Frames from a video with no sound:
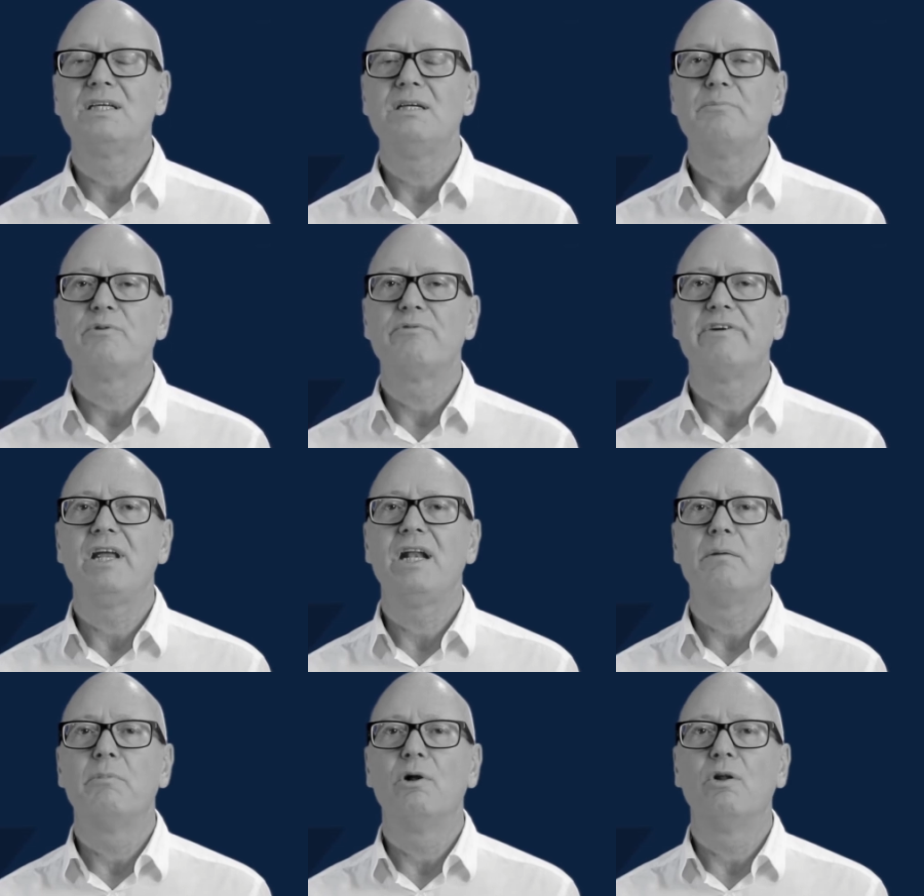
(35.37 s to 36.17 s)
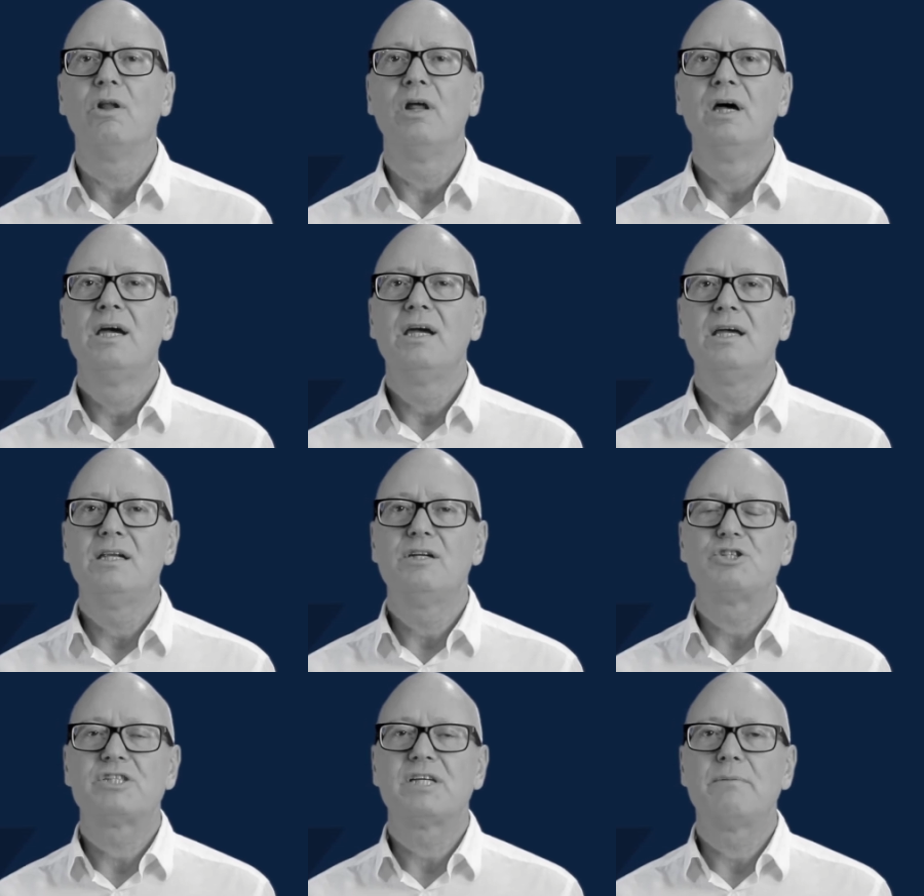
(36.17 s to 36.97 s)
team available in
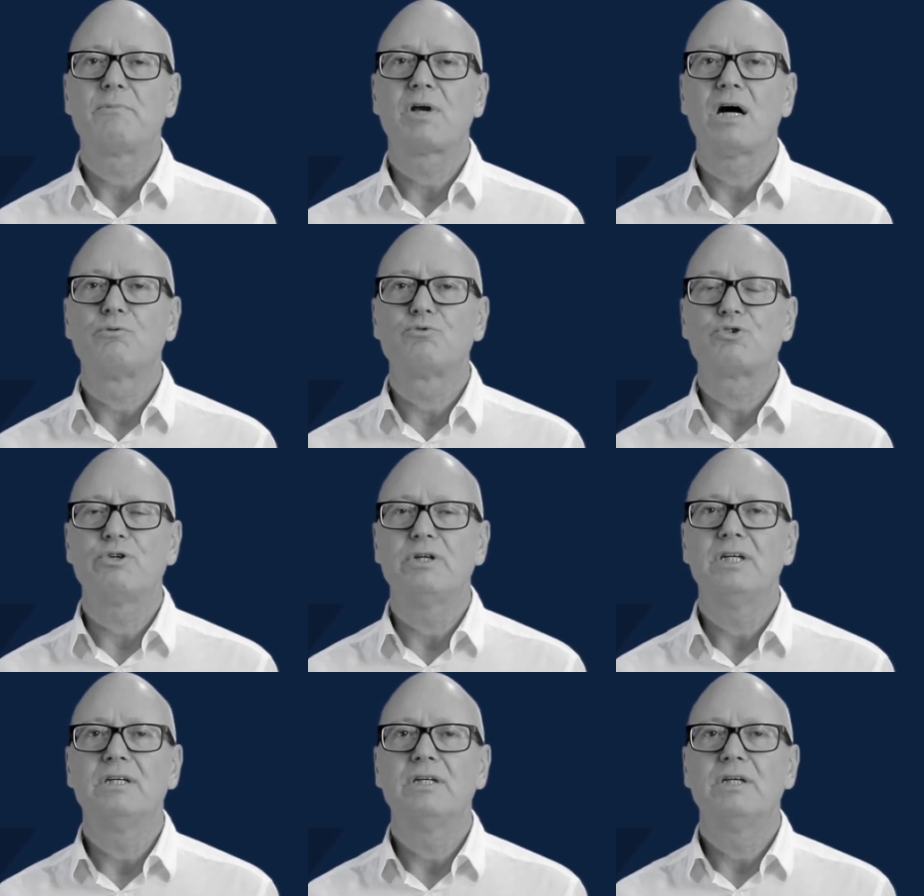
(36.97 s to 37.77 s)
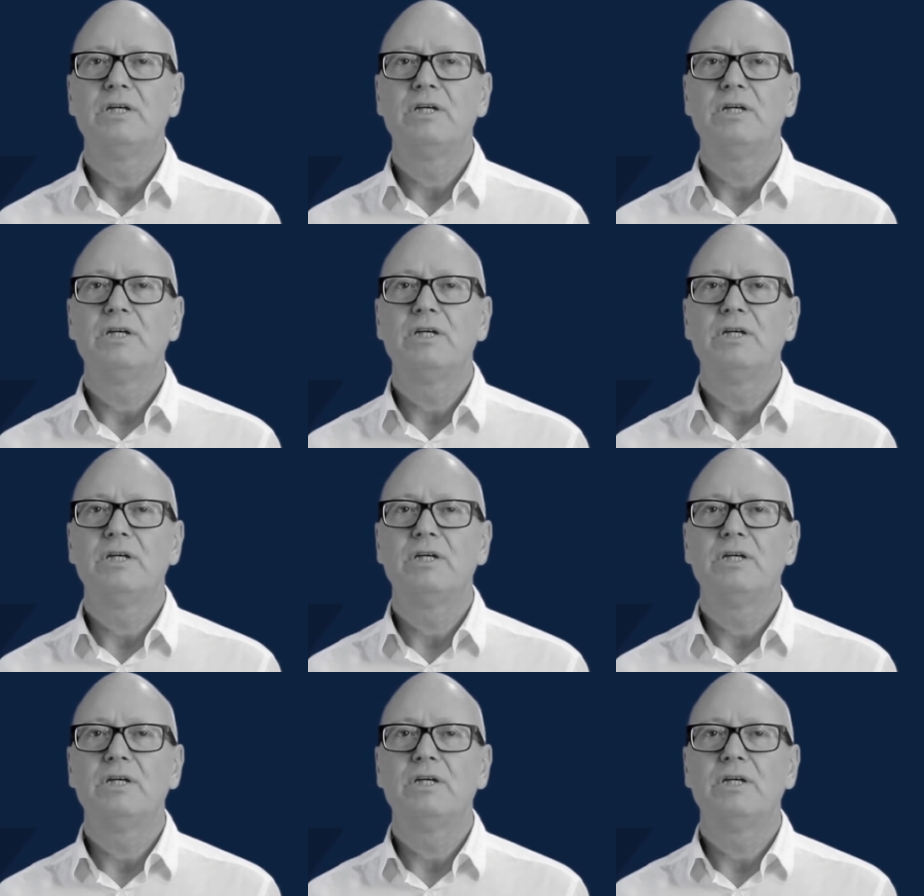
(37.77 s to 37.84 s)
the same country.